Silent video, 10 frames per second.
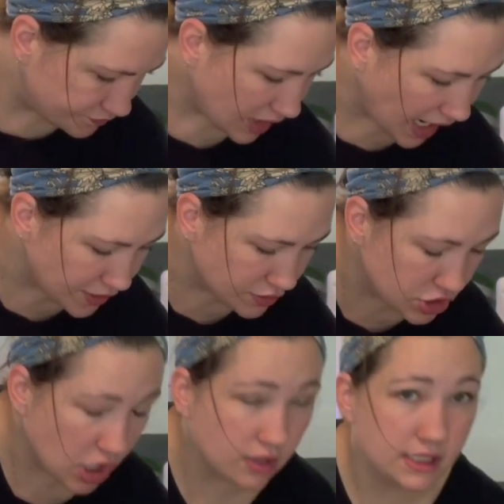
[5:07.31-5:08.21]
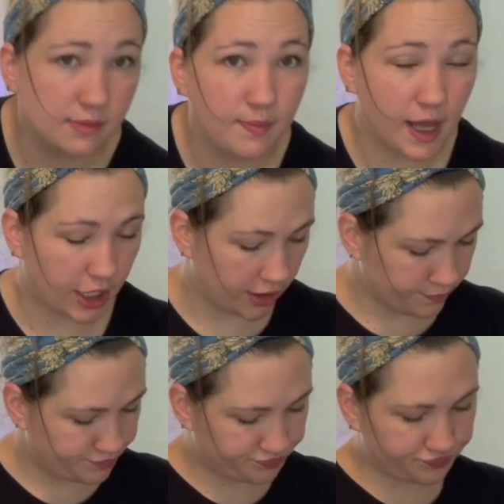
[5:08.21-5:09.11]
I use salted butter.
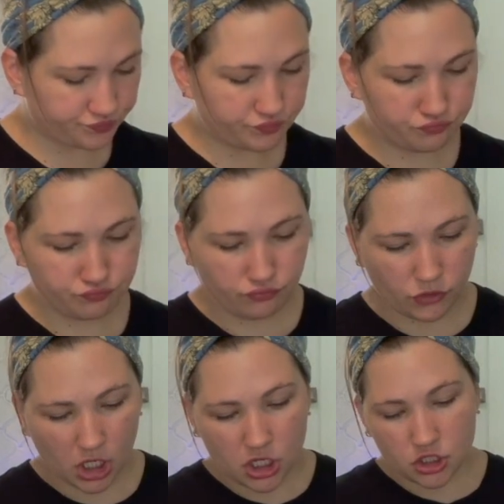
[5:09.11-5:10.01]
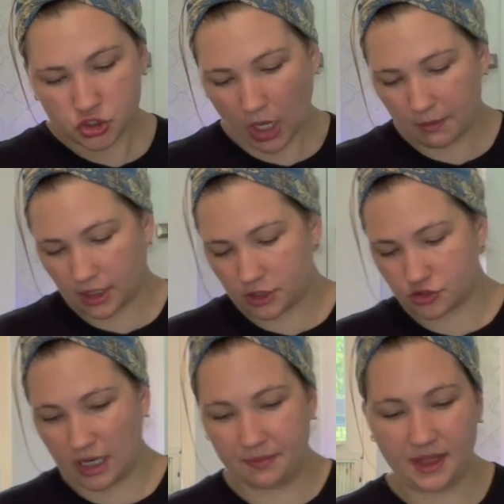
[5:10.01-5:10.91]
So I'm gonna
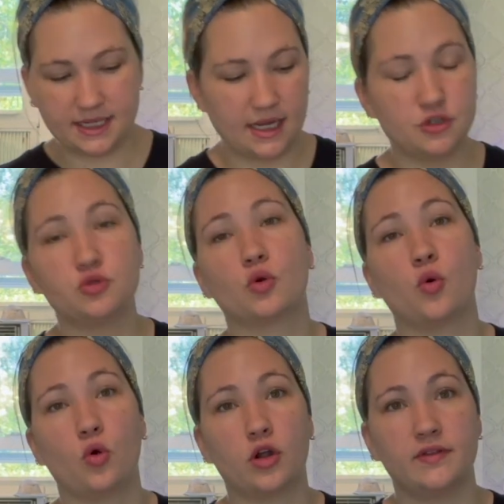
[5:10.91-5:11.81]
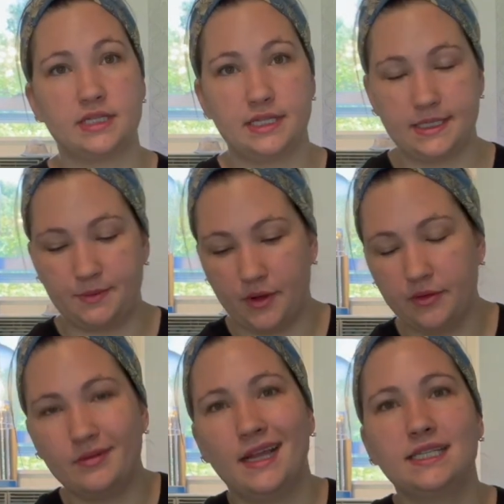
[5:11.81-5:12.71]
drop that down to 1/4 teaspoon.
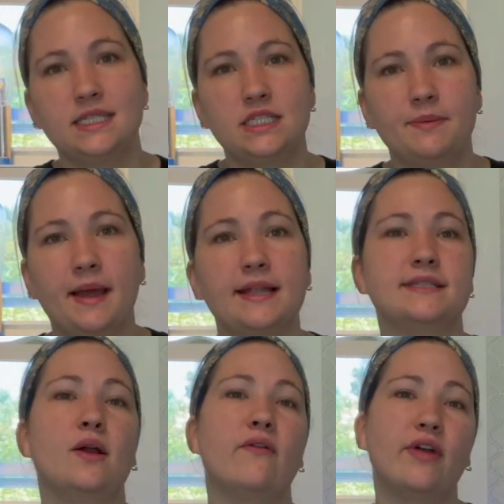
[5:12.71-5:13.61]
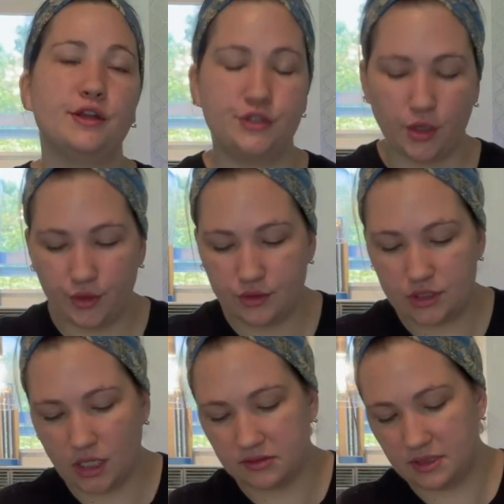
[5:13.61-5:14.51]
It just depends. If I don't use
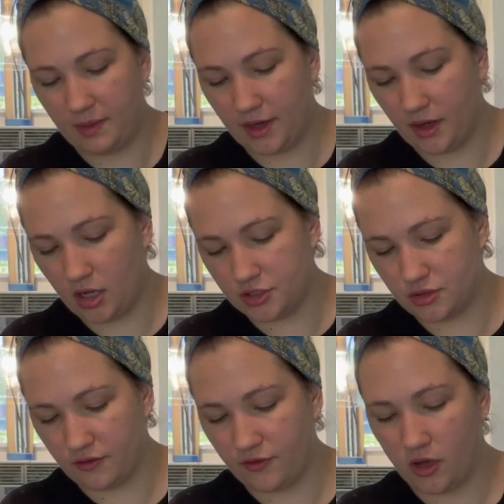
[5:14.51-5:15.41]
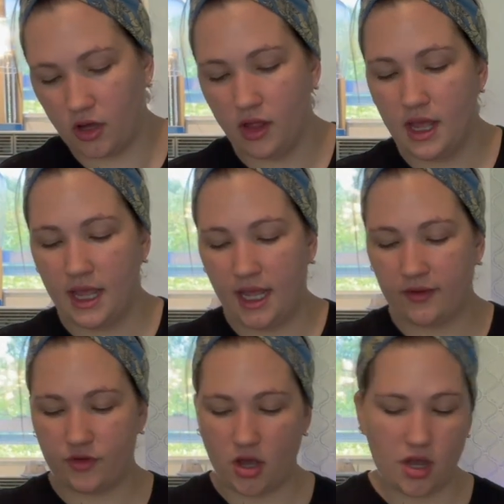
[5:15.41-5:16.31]
salted butter, I'll do the full. If
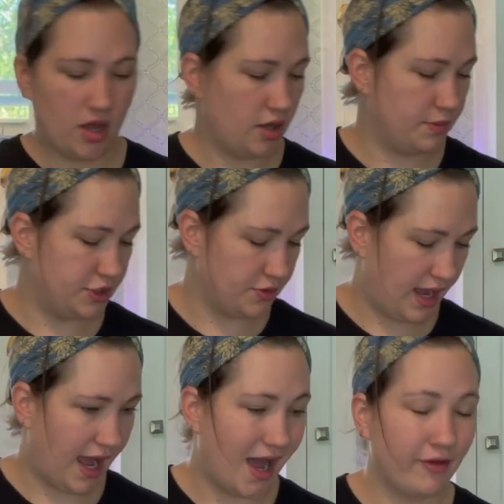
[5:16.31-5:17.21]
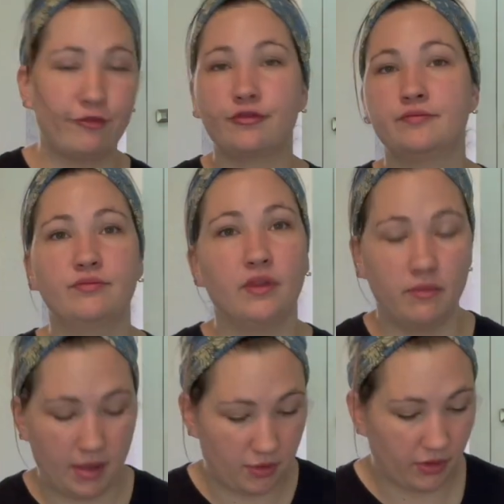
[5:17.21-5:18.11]
not, I'm gonna do a half.
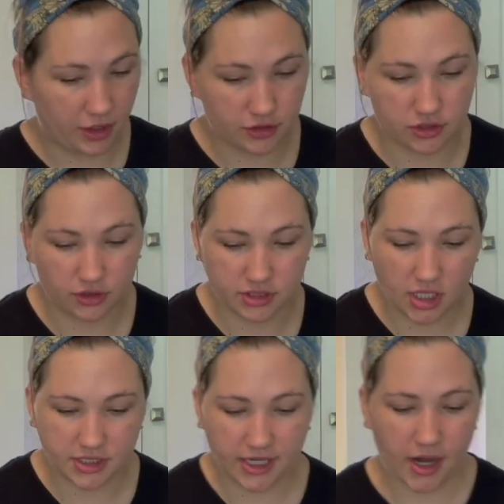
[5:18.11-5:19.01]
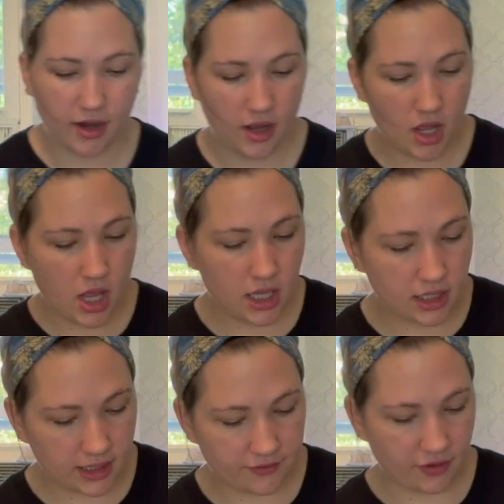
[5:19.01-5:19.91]
Maybe you like yours a little saltier.
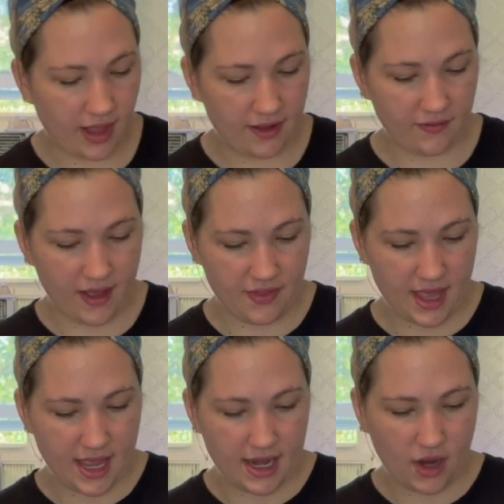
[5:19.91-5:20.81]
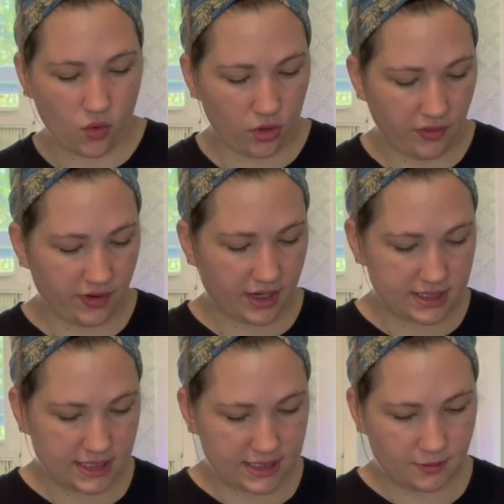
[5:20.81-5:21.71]
Live your life. And then 1/4
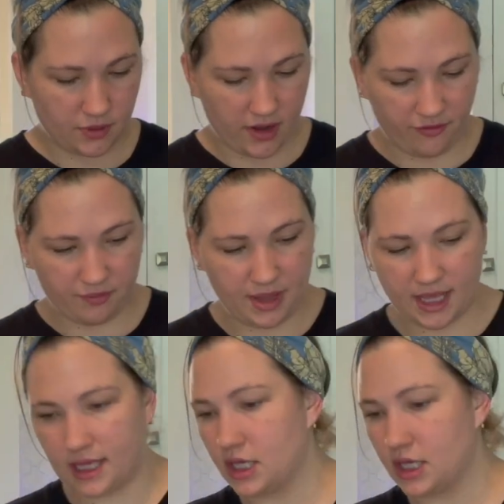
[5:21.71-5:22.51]
teaspoon of baking